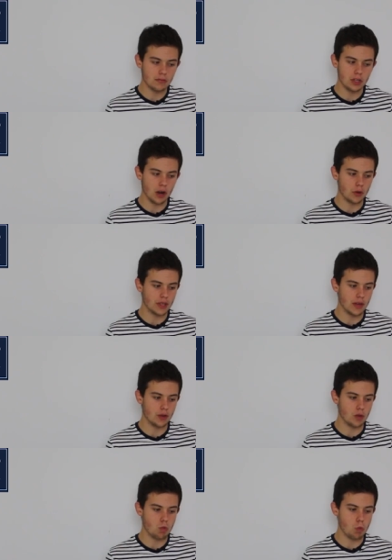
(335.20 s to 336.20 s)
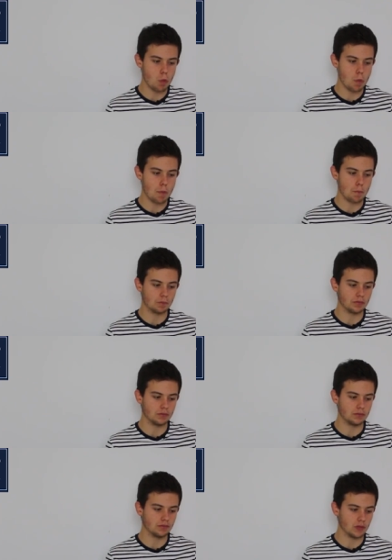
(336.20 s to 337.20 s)
given...
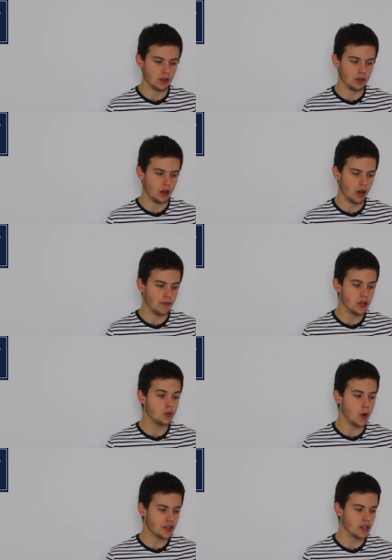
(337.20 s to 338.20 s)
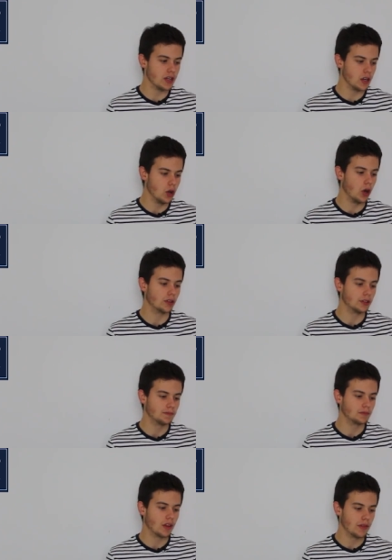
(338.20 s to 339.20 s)
I've just actually looked.
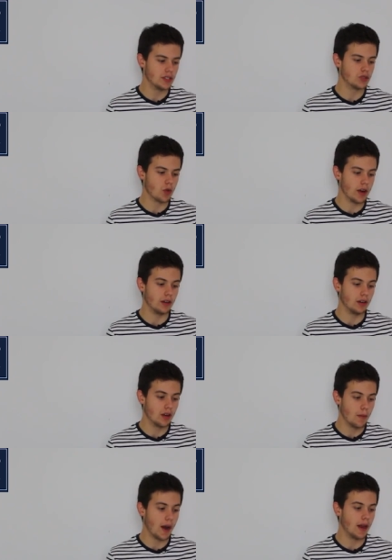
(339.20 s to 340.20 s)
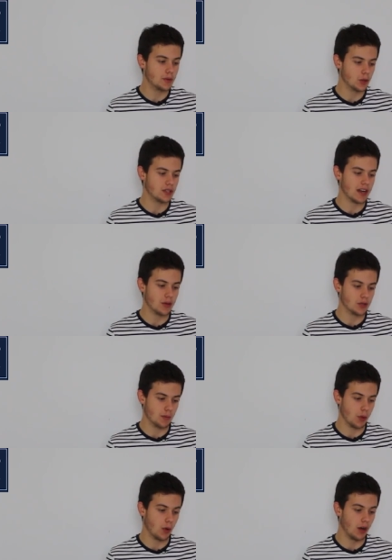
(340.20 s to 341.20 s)
This is written by an Ipswich Town
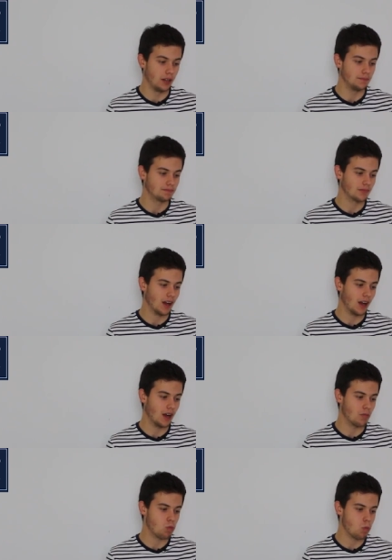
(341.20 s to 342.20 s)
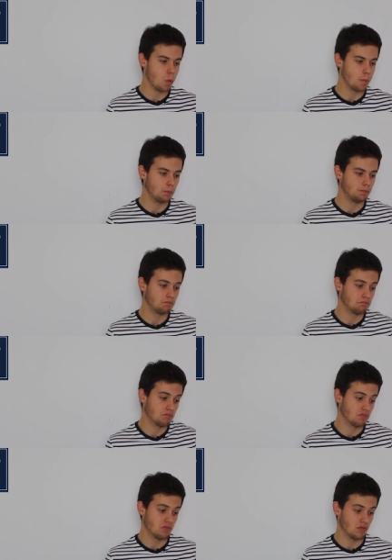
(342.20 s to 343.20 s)
supporter.
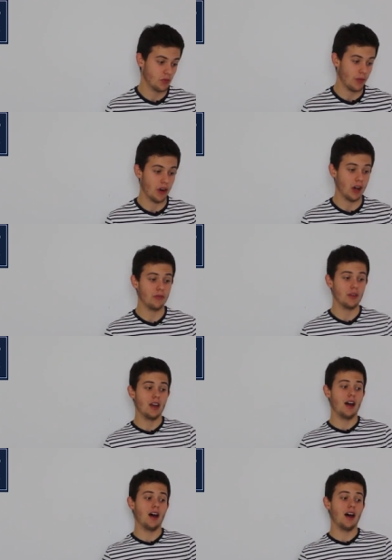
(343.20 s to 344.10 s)
It's fair enough.